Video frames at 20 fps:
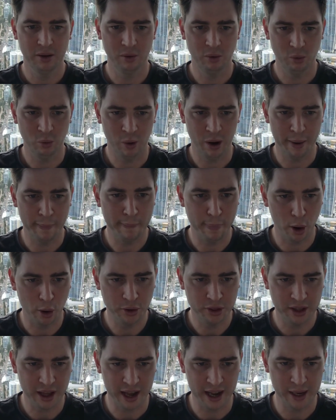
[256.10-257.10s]
Won
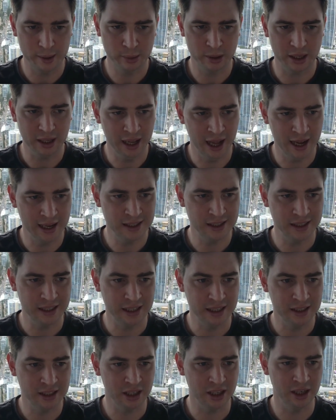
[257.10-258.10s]
both games last
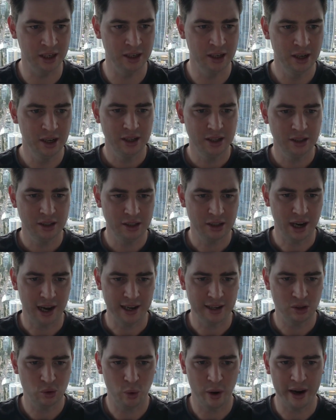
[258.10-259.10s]
season.
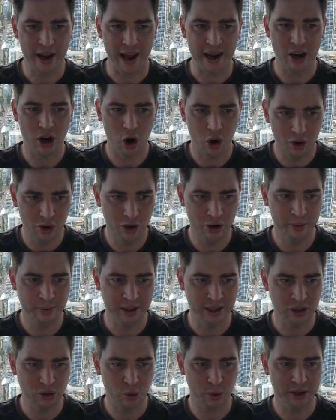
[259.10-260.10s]
Titans won at home
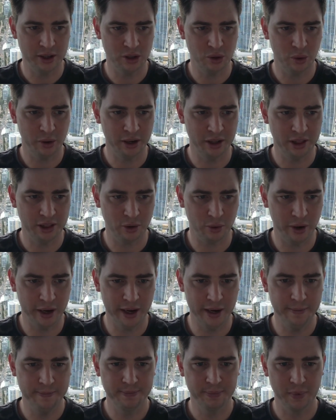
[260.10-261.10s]
in
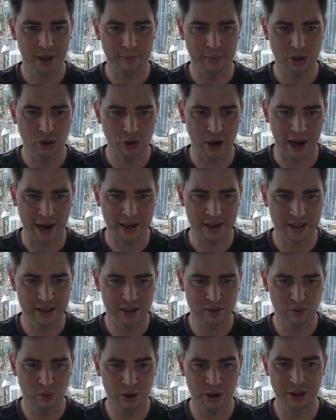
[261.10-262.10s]
2023. The Dragons
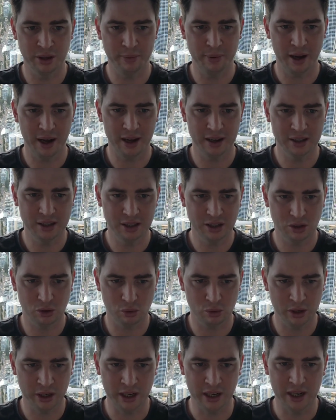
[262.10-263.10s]
have won the past
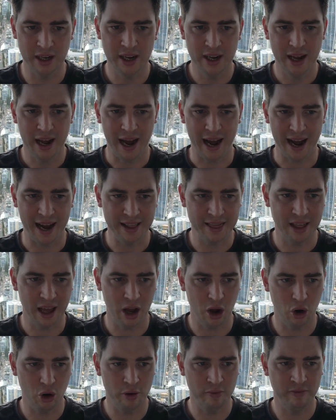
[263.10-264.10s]
3 at their
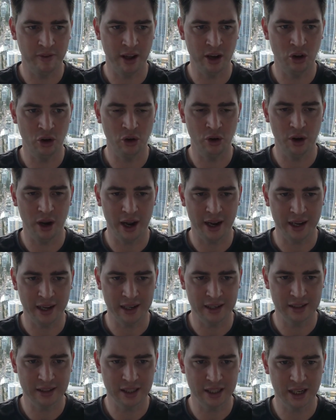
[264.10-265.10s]
home venue
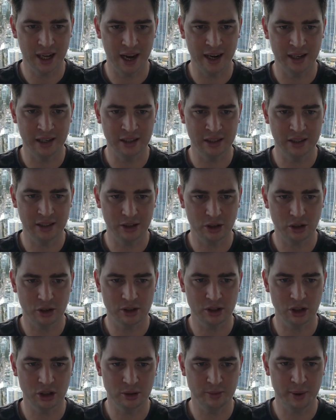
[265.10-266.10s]
against the Titans
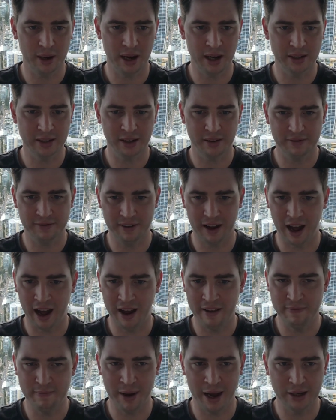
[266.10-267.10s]
across those past
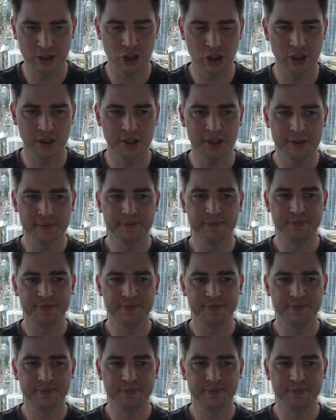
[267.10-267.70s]
5 matches.